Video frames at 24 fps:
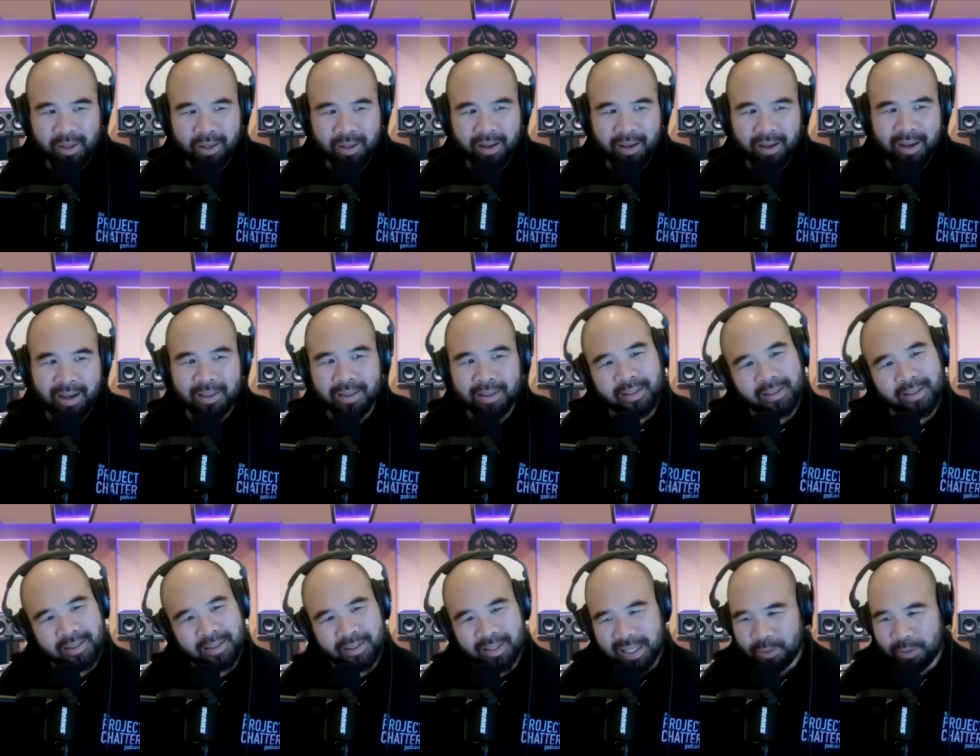
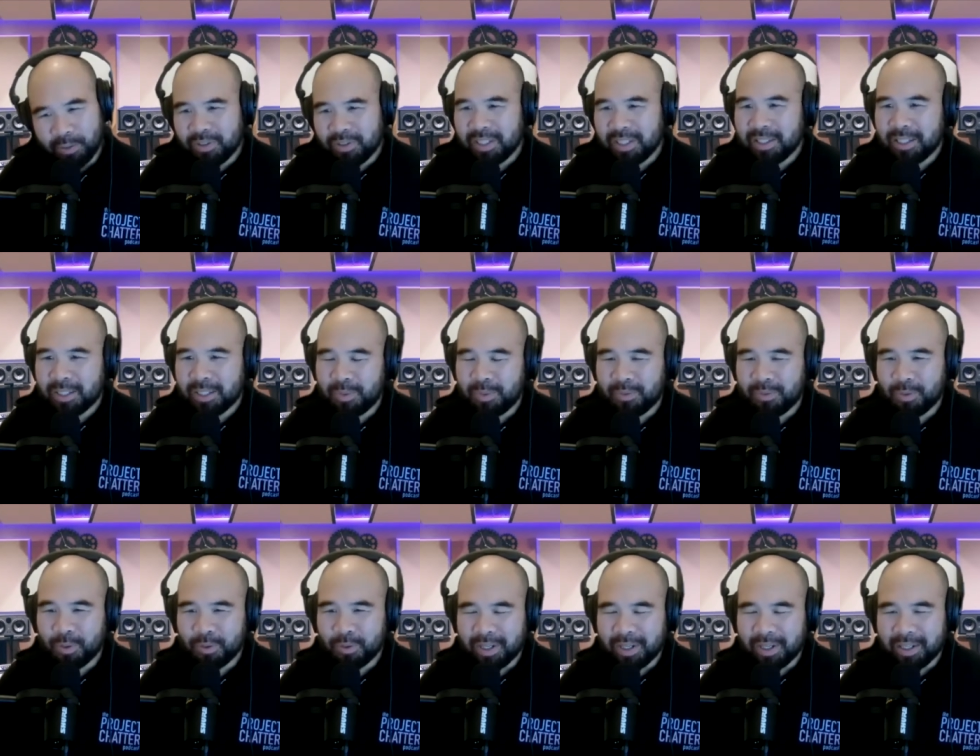others, and we said this
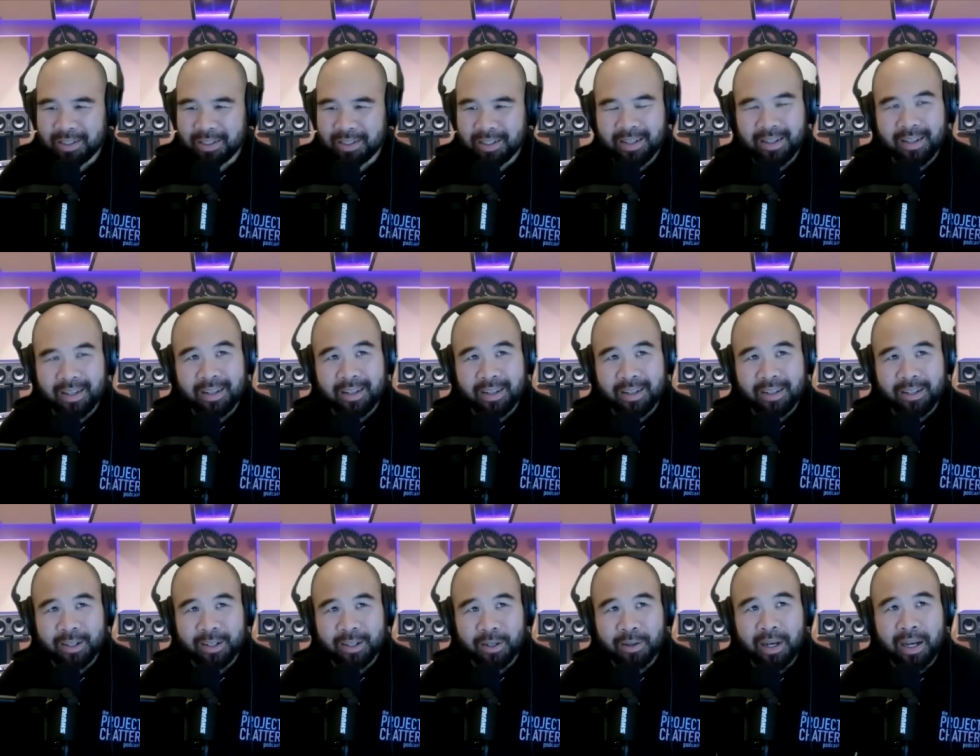before, Val, you
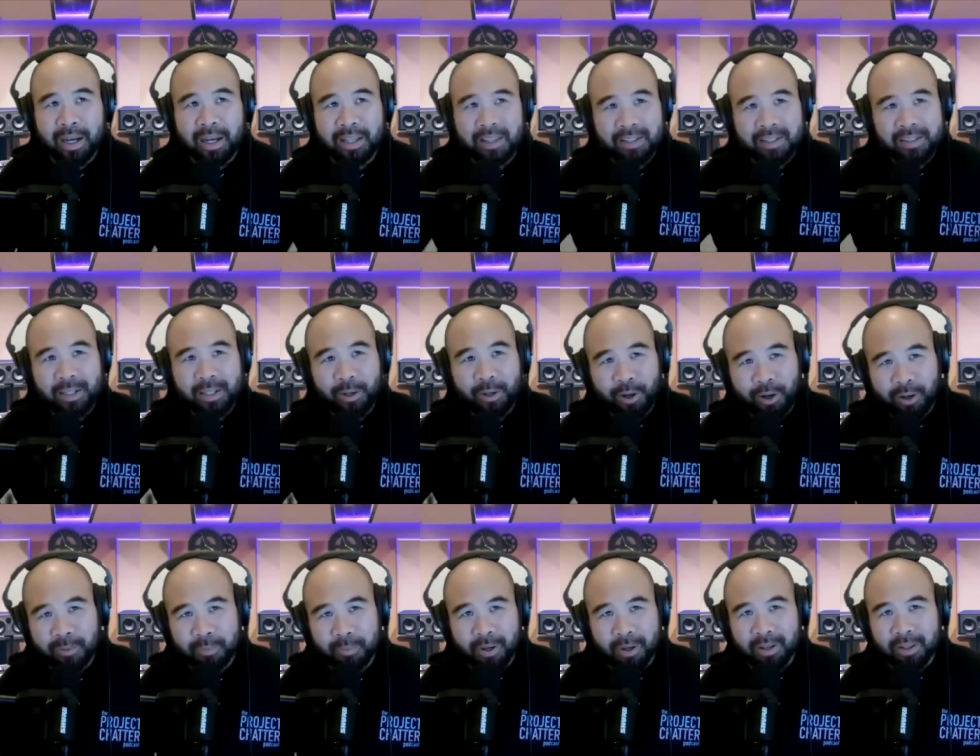know, others that
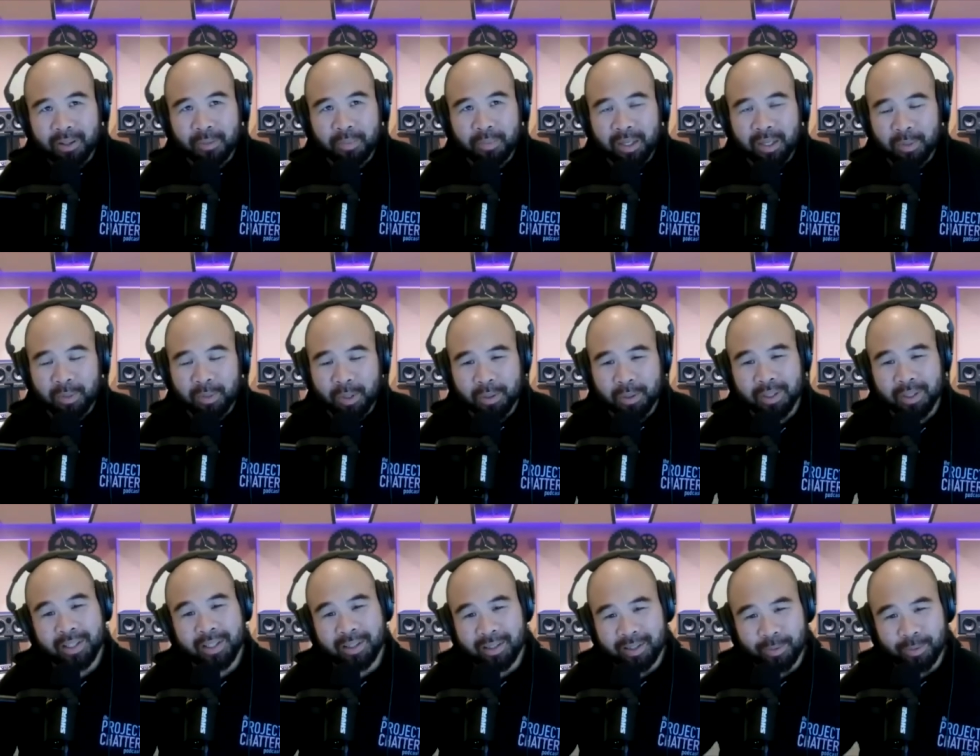aren't part of the PMO
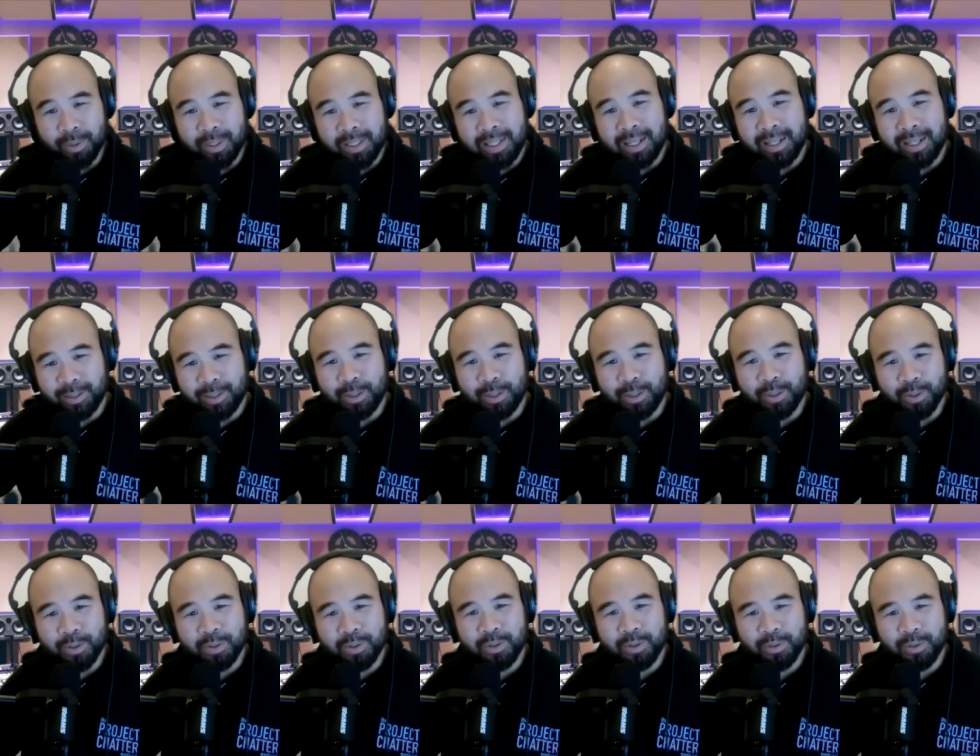will tell
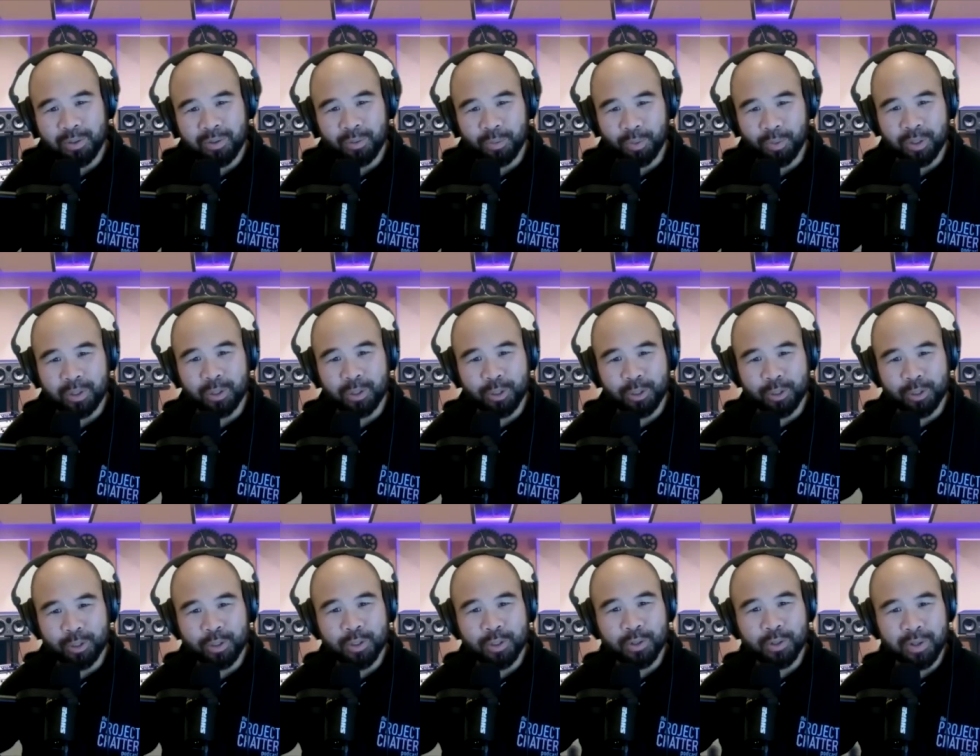you what you
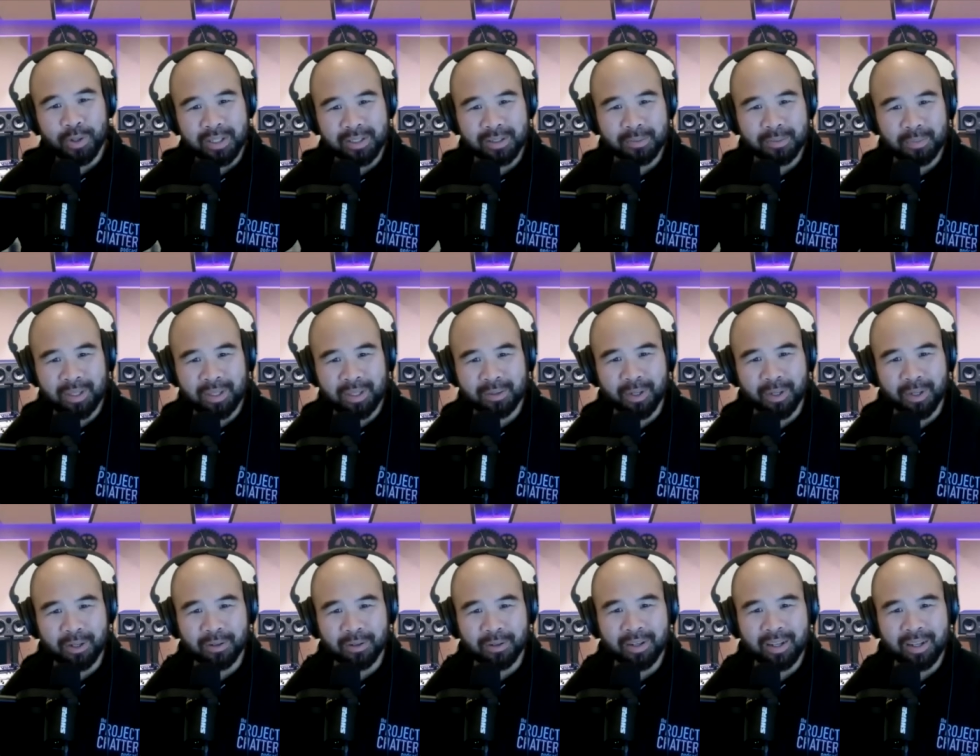should do as the
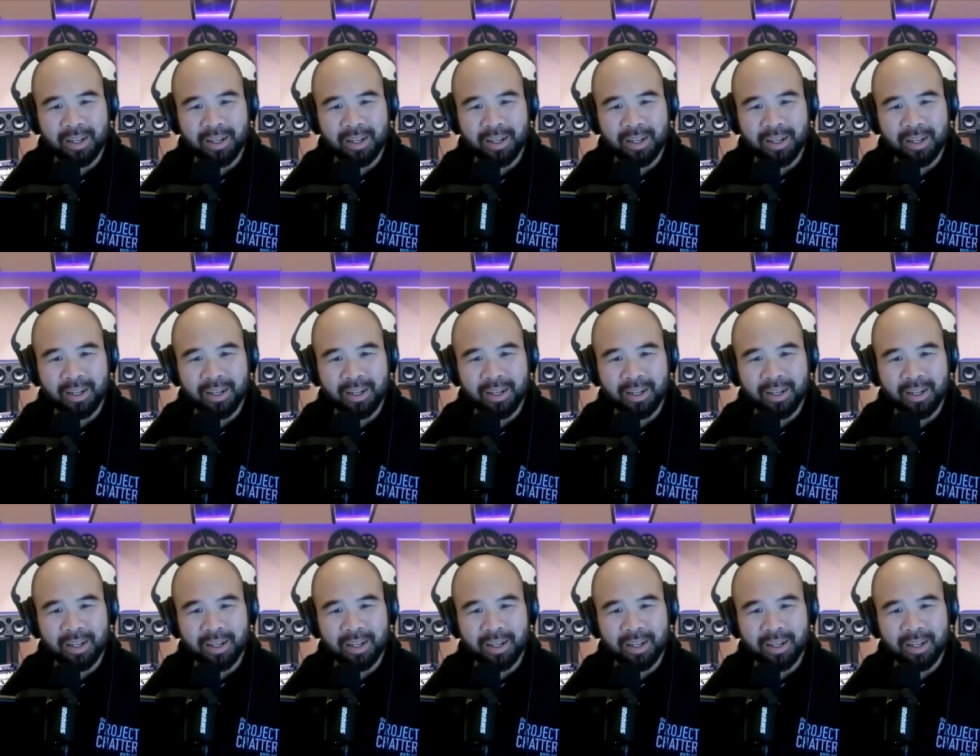PMO,